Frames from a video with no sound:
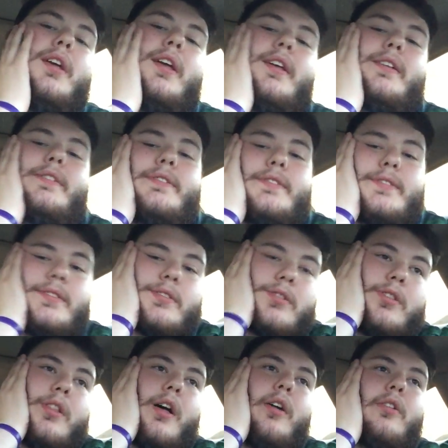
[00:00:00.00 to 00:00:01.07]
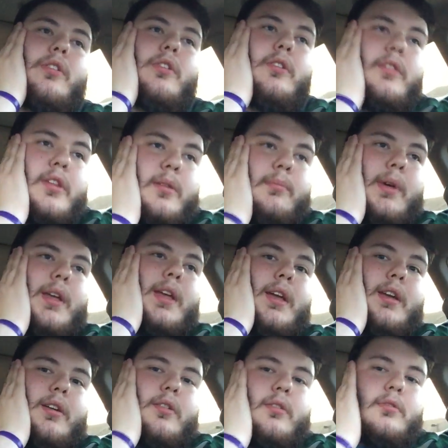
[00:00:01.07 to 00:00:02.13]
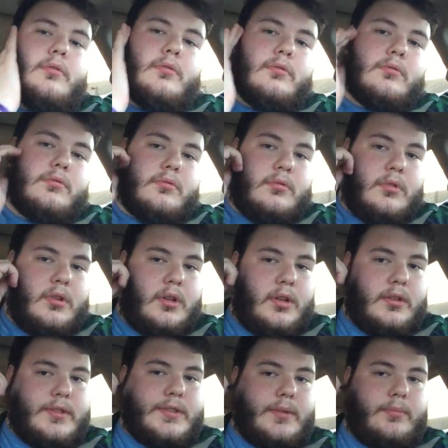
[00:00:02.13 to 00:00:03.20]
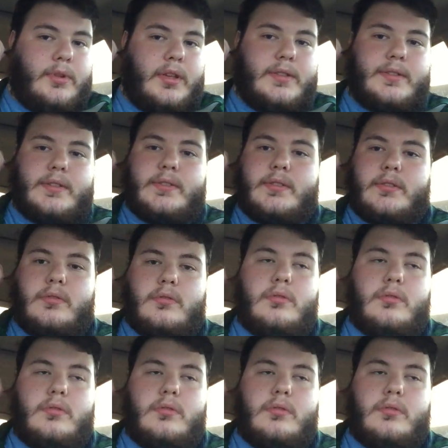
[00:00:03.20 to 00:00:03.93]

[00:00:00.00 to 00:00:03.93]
is longer than my hair in some places.